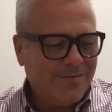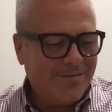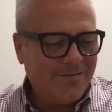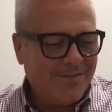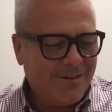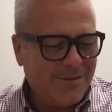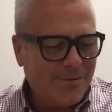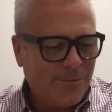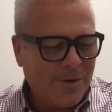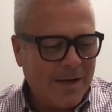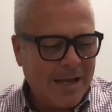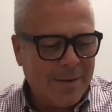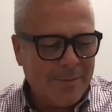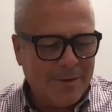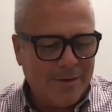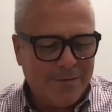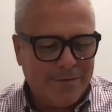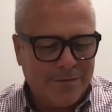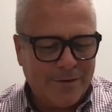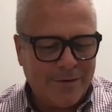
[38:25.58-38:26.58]
the
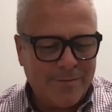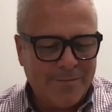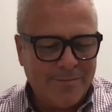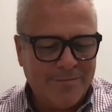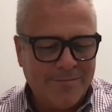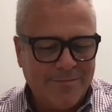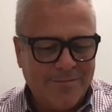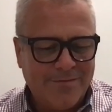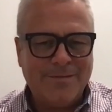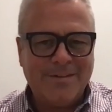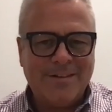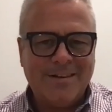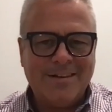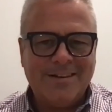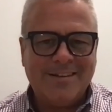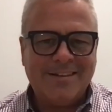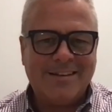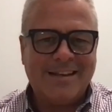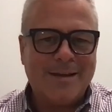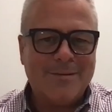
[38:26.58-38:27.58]
whammy from
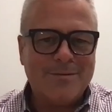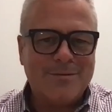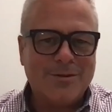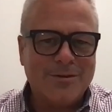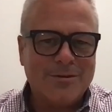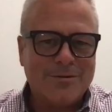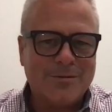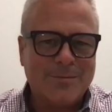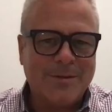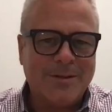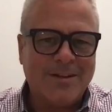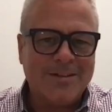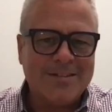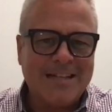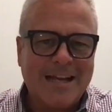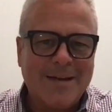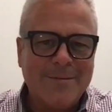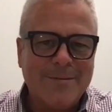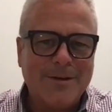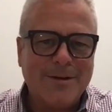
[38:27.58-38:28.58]
uh, game shows from a long
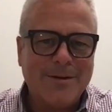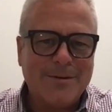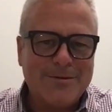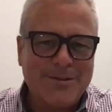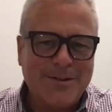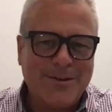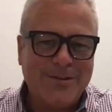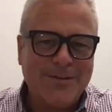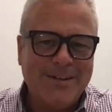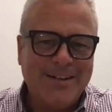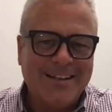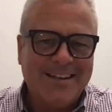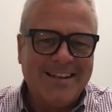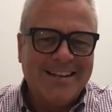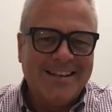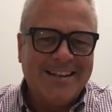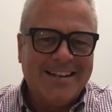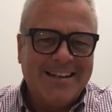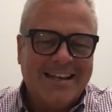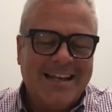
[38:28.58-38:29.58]
time ago. So
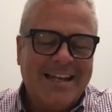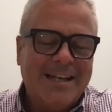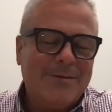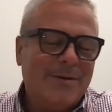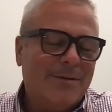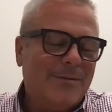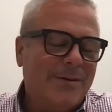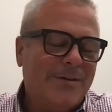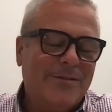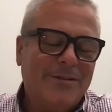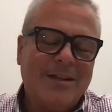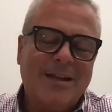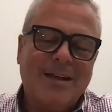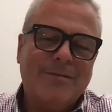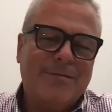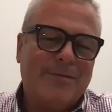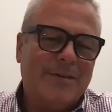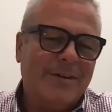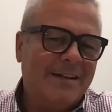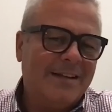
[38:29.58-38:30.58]
anyway, we have a lot of
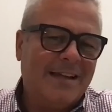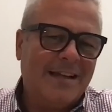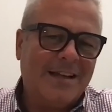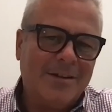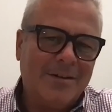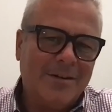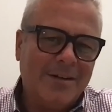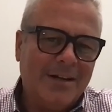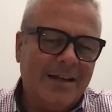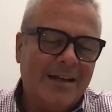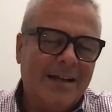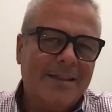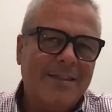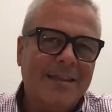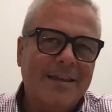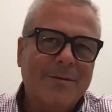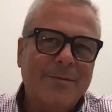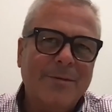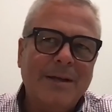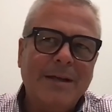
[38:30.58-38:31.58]
fun together. And I
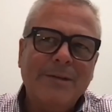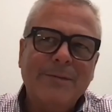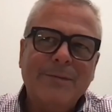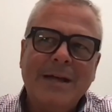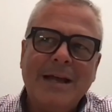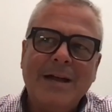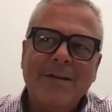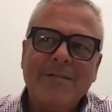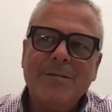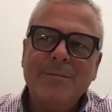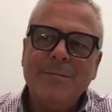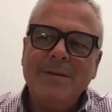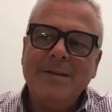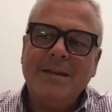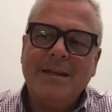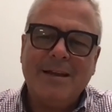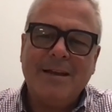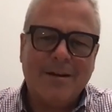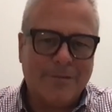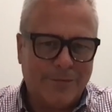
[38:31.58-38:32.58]
think we, we have to be
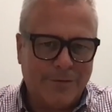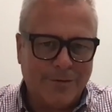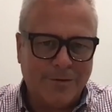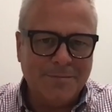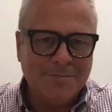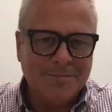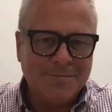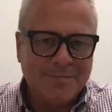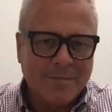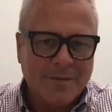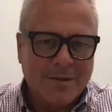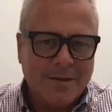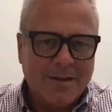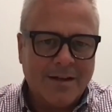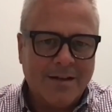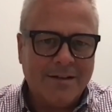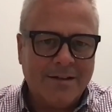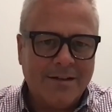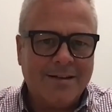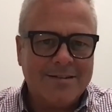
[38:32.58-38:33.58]
careful
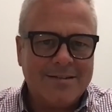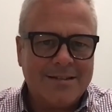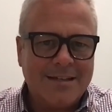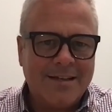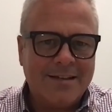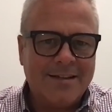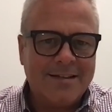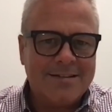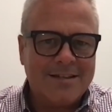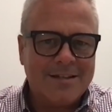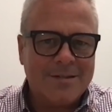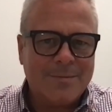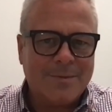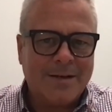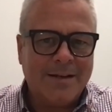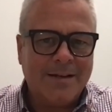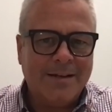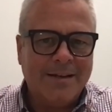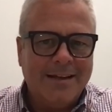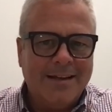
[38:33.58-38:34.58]
I'll, I'll say this as
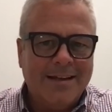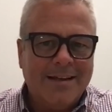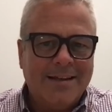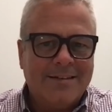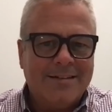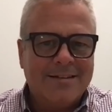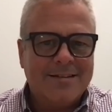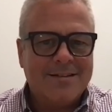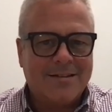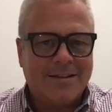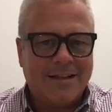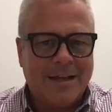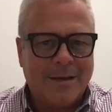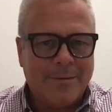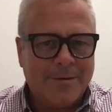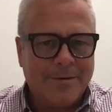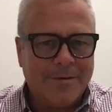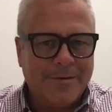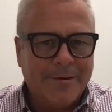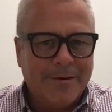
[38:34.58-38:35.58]
my
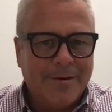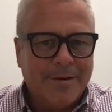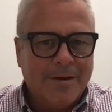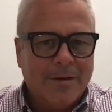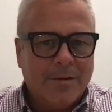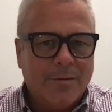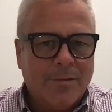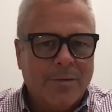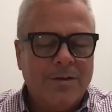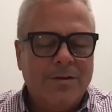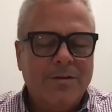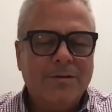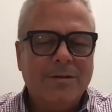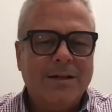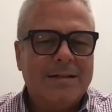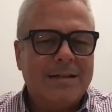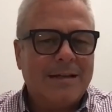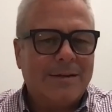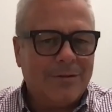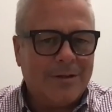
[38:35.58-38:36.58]
disclaimer. We do
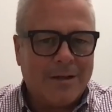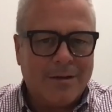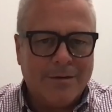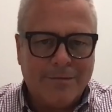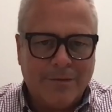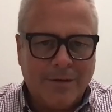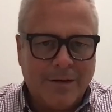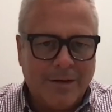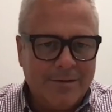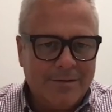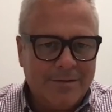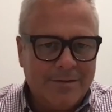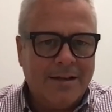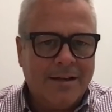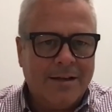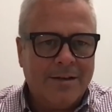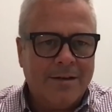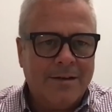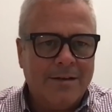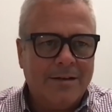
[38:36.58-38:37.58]
like to have a lot of fun,
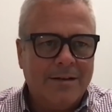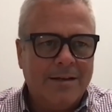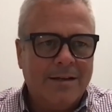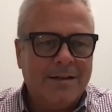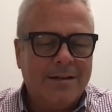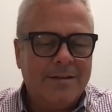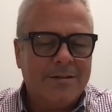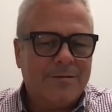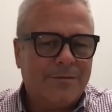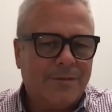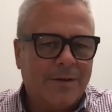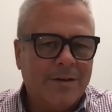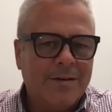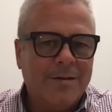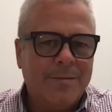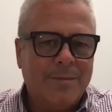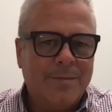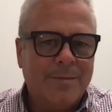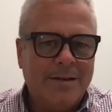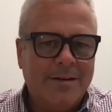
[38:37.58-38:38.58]
and it is fun
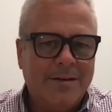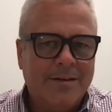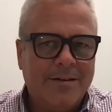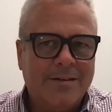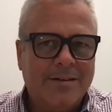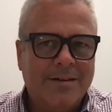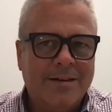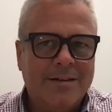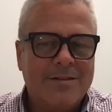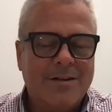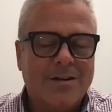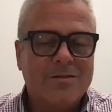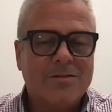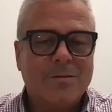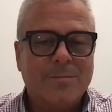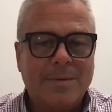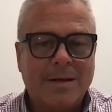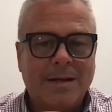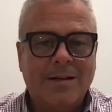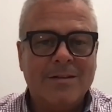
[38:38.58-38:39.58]
to be here. It's
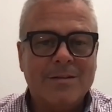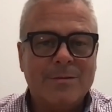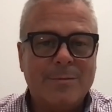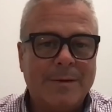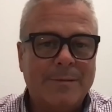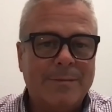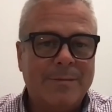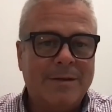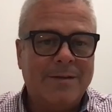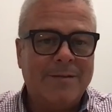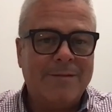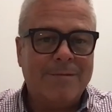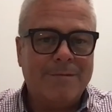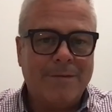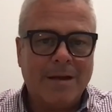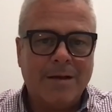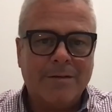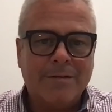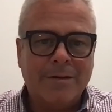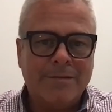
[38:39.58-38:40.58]
also balanced by being
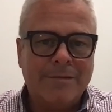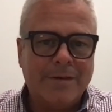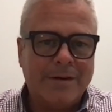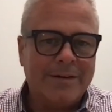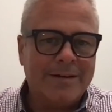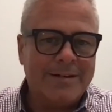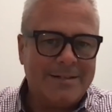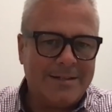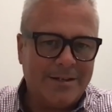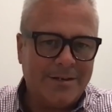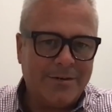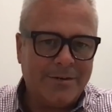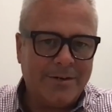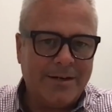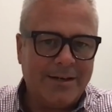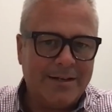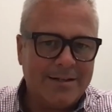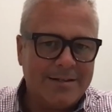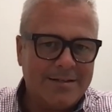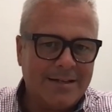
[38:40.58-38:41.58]
very, very
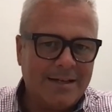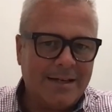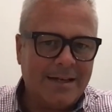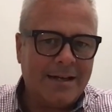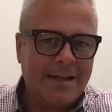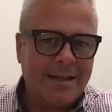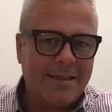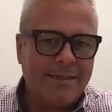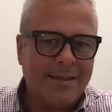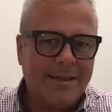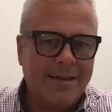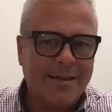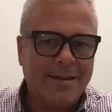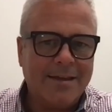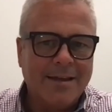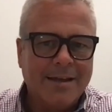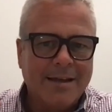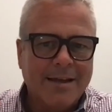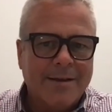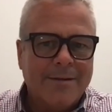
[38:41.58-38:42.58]
serious. And I think
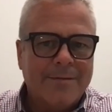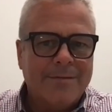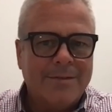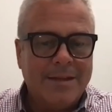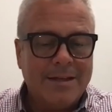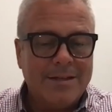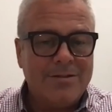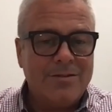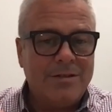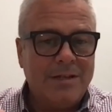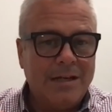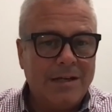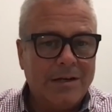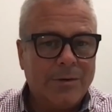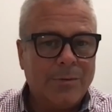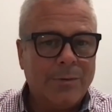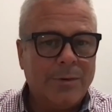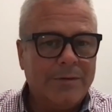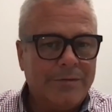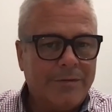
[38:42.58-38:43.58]
this
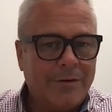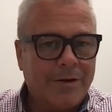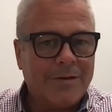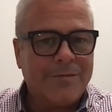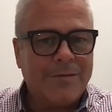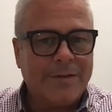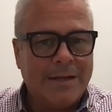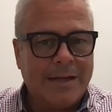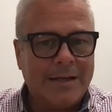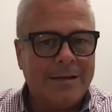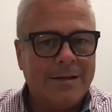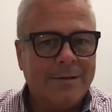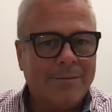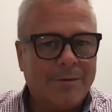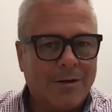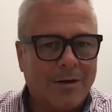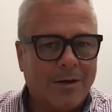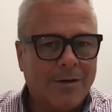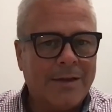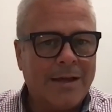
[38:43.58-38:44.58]
year we've often had to
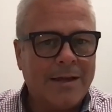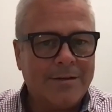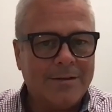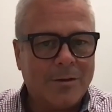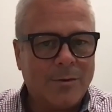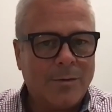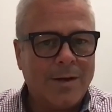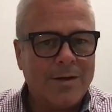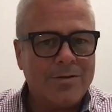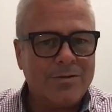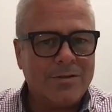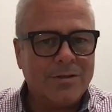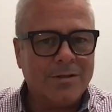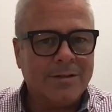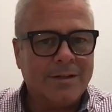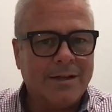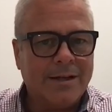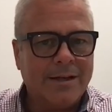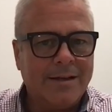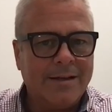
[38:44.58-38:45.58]
call that to question
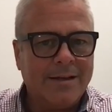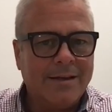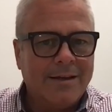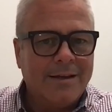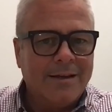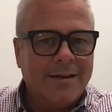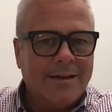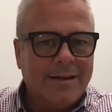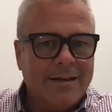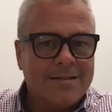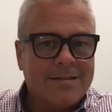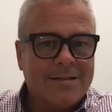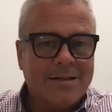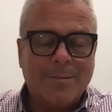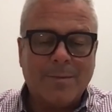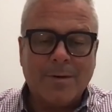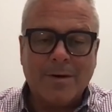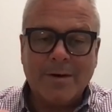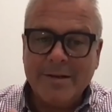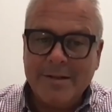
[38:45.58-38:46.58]
like, is it a
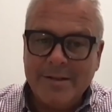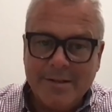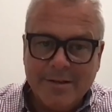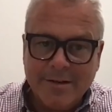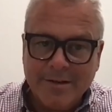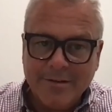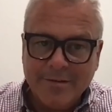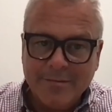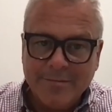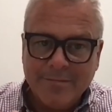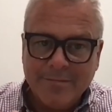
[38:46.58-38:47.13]
party year?